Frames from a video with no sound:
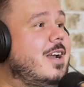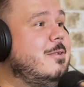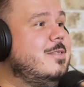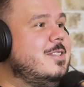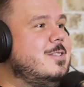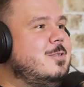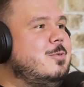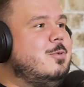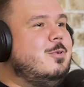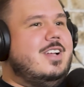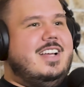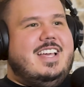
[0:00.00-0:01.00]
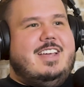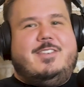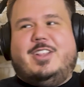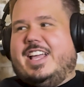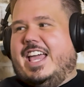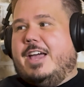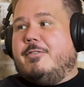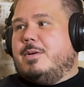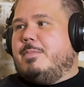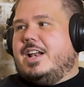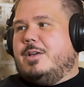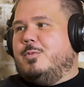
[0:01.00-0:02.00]
I was in school, it felt like
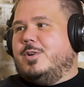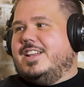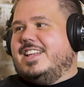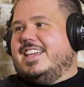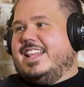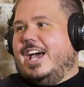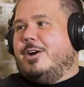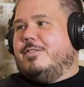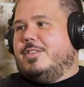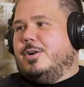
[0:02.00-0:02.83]
everybody wanted to get out of the